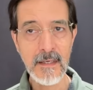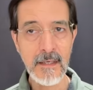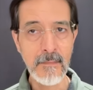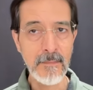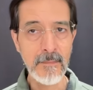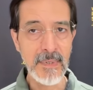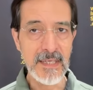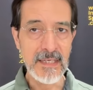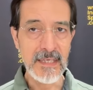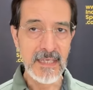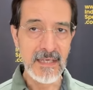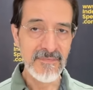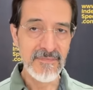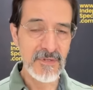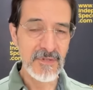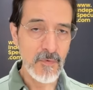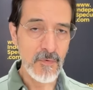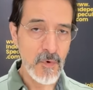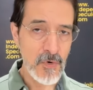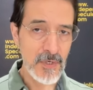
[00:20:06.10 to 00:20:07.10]
But if
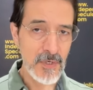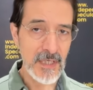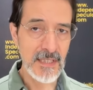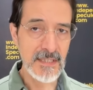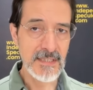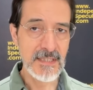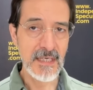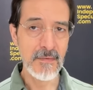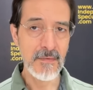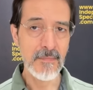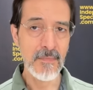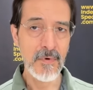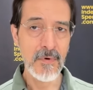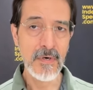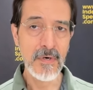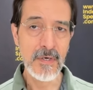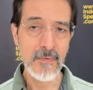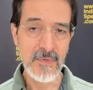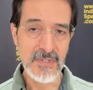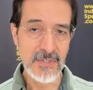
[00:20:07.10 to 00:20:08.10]
the war heats up
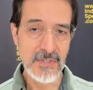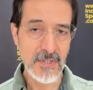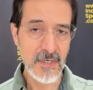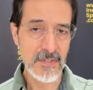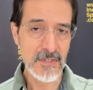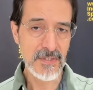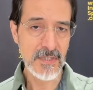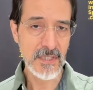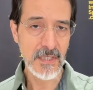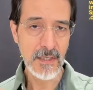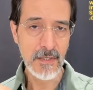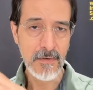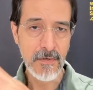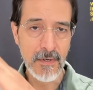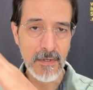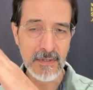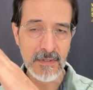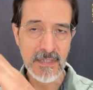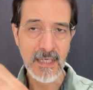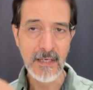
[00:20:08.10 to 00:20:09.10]
more and we start seeing
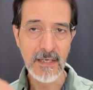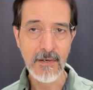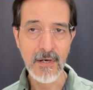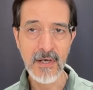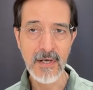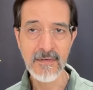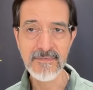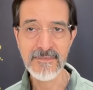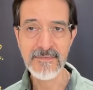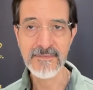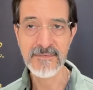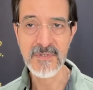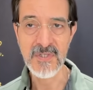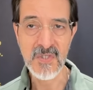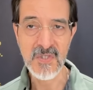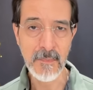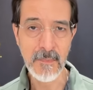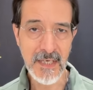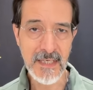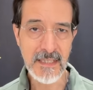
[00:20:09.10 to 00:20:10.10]
oil take off
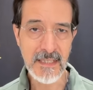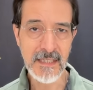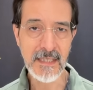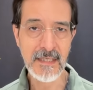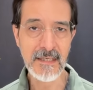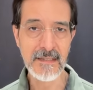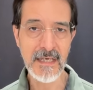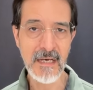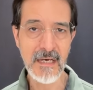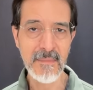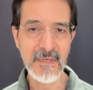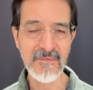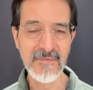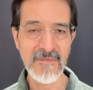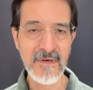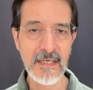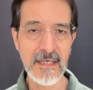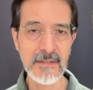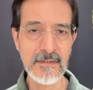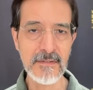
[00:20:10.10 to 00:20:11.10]
despite economic
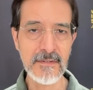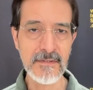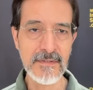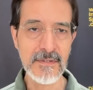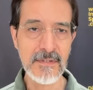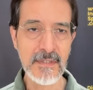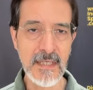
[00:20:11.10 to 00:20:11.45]
factors,